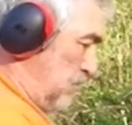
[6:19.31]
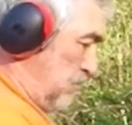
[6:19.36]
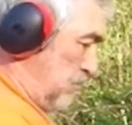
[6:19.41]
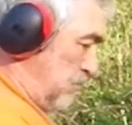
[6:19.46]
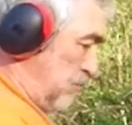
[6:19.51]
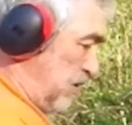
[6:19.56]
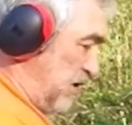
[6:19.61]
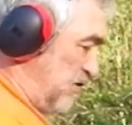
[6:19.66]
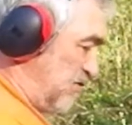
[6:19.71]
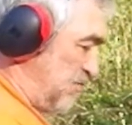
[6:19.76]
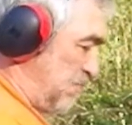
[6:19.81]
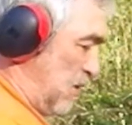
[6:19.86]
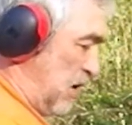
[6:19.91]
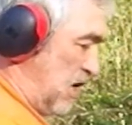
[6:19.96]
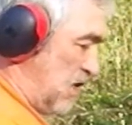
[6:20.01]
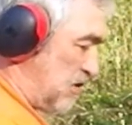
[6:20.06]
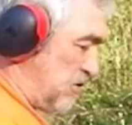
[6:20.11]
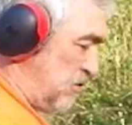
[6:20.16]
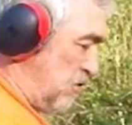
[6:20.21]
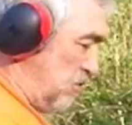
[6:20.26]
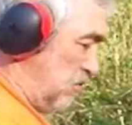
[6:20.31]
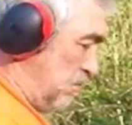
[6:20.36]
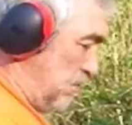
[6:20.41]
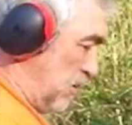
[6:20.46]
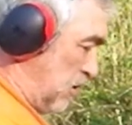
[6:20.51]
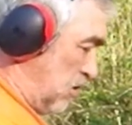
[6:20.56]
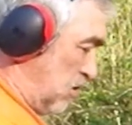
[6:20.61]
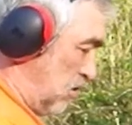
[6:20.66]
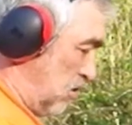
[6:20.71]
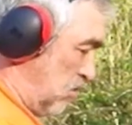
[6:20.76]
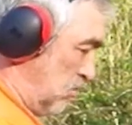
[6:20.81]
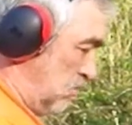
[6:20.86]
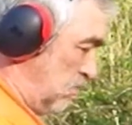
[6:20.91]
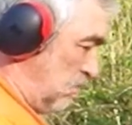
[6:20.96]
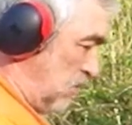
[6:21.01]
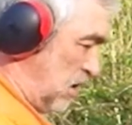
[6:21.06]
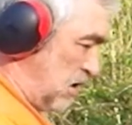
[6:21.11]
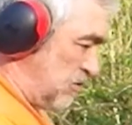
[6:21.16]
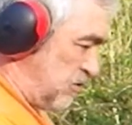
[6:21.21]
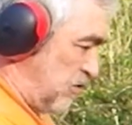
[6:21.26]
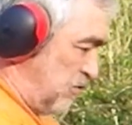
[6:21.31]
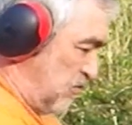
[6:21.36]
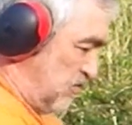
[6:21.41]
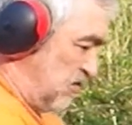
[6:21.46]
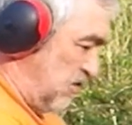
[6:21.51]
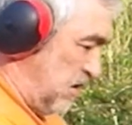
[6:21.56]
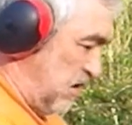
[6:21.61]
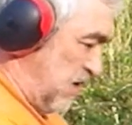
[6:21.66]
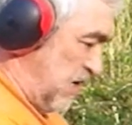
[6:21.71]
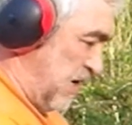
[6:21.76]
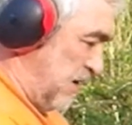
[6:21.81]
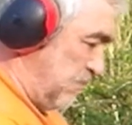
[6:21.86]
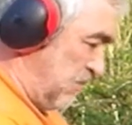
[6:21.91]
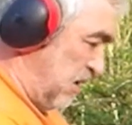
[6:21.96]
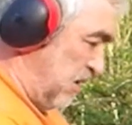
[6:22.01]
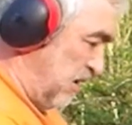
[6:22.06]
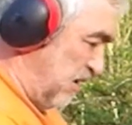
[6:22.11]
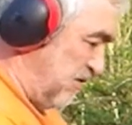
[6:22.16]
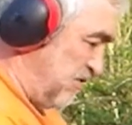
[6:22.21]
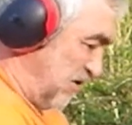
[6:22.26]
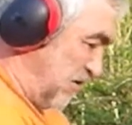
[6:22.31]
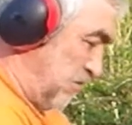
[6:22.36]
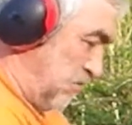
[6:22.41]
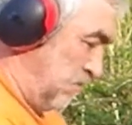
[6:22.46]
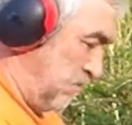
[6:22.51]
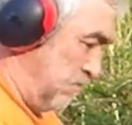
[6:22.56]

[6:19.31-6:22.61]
British Mk2 ball, Mk2z ammunition.